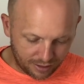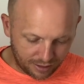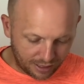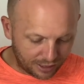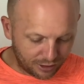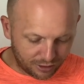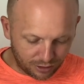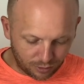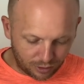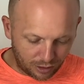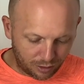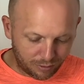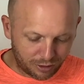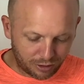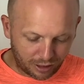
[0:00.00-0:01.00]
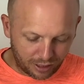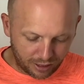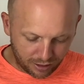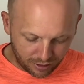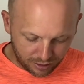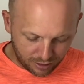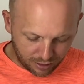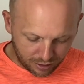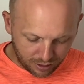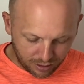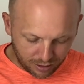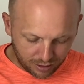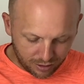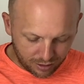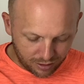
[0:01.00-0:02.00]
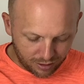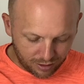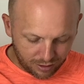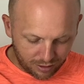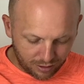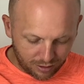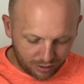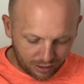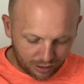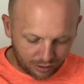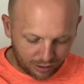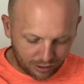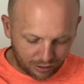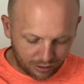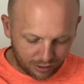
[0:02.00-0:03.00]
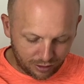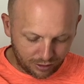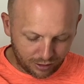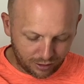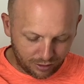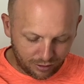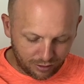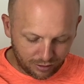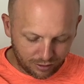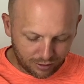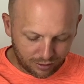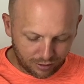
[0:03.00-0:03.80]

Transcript: I just don't know. Let me try it. Tickle, tickle, tickle, tickle.